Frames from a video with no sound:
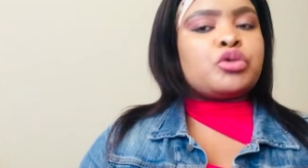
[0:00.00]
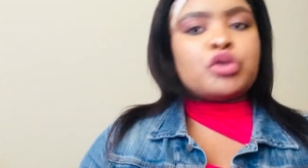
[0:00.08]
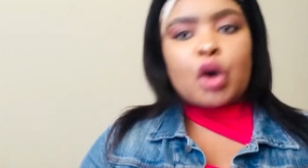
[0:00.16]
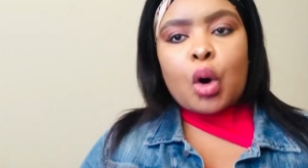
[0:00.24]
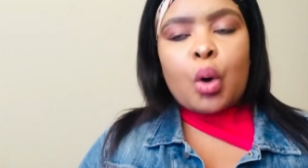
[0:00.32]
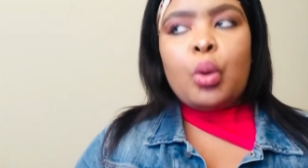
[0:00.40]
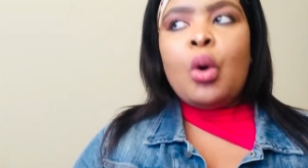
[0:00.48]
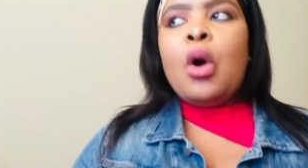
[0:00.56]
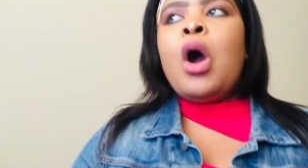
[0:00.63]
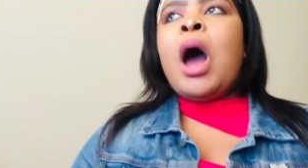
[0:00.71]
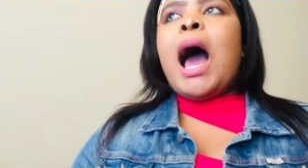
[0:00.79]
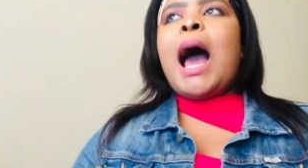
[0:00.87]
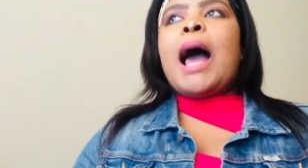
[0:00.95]
No,
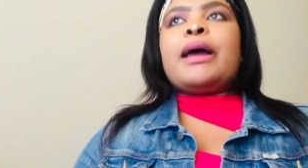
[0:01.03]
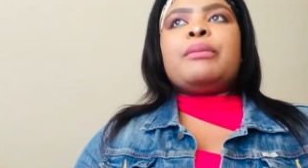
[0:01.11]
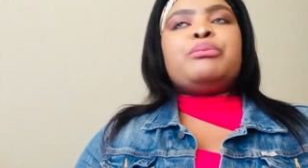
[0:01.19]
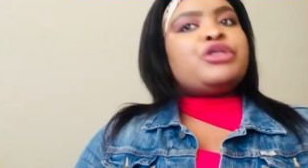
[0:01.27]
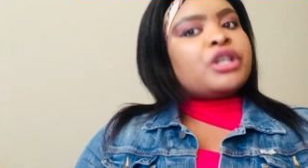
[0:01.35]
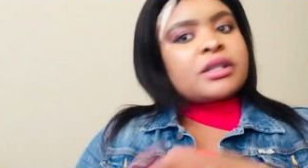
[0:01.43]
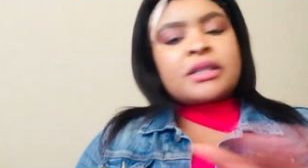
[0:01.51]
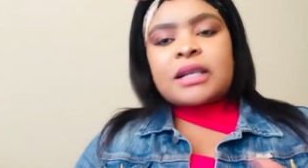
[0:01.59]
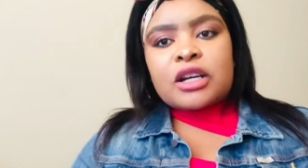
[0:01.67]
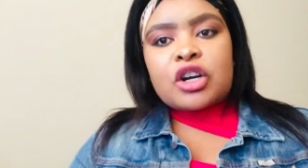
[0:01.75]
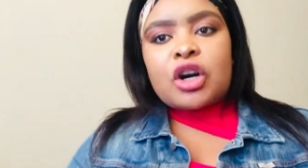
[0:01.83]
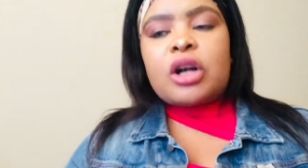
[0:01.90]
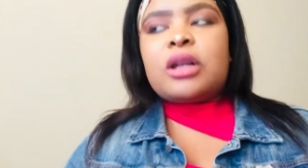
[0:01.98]
I'm just a
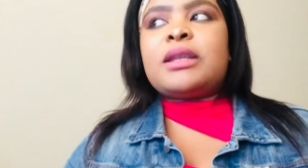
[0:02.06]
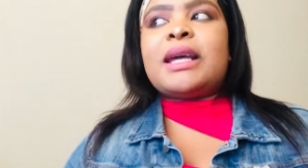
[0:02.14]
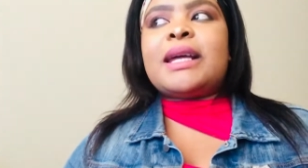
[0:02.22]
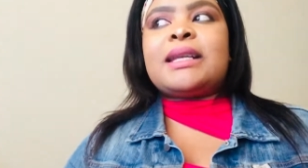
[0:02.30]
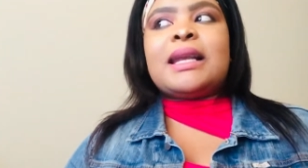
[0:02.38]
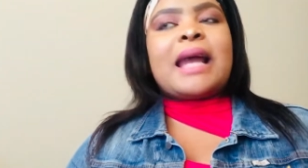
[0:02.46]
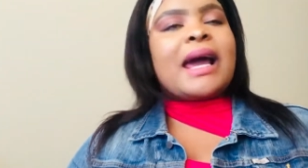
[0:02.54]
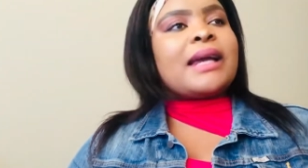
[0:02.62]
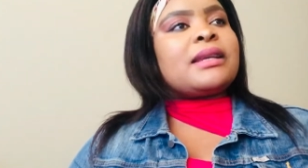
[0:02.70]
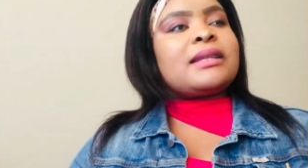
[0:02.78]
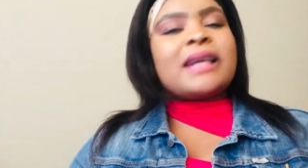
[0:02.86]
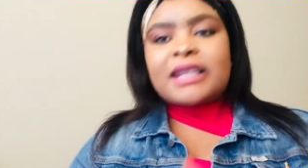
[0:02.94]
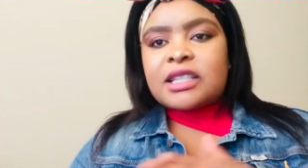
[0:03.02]
girl
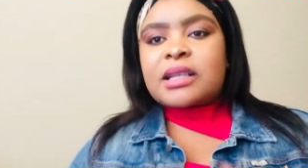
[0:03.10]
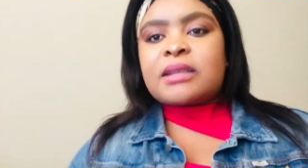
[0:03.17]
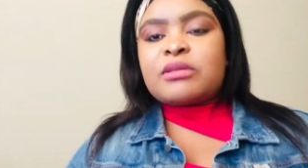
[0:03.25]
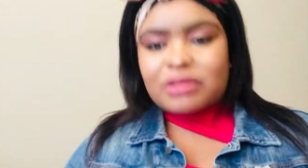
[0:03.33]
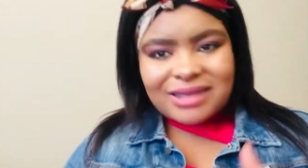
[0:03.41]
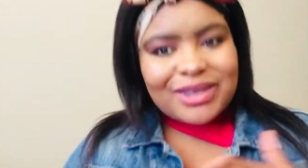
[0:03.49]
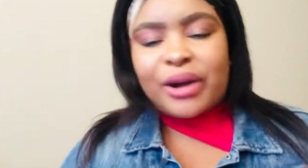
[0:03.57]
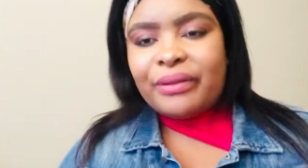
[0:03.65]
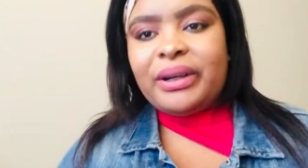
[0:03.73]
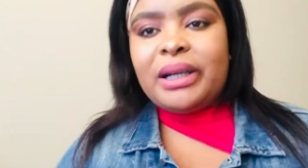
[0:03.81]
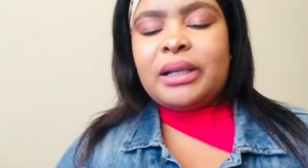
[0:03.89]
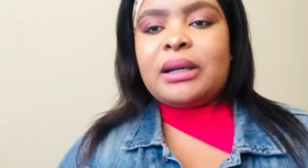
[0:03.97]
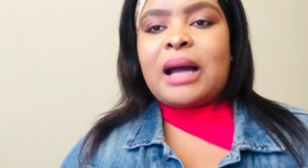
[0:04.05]
that is
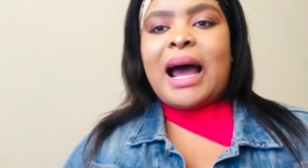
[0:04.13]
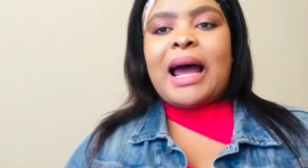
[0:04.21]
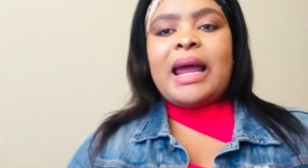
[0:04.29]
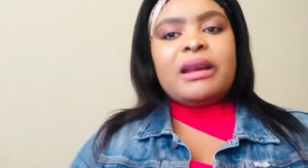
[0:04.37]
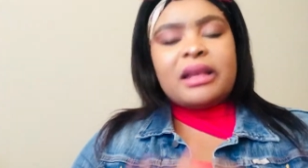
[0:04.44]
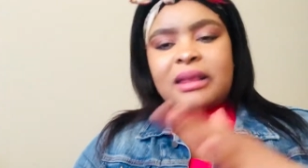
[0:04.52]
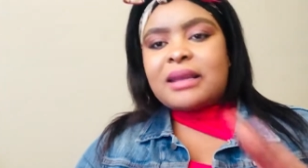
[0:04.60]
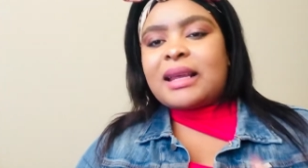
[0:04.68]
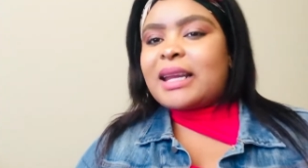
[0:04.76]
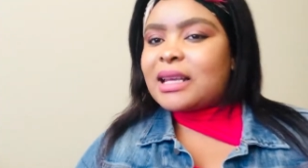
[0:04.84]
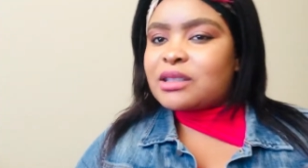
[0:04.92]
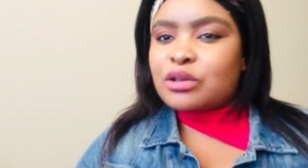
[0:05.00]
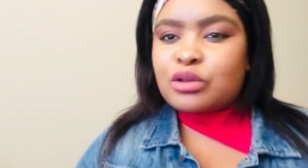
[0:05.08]
driven. Anything that
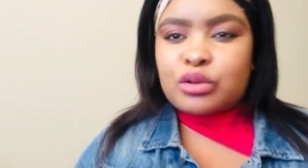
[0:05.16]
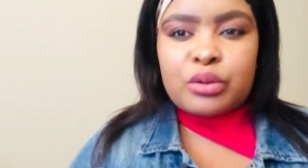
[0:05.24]
has to do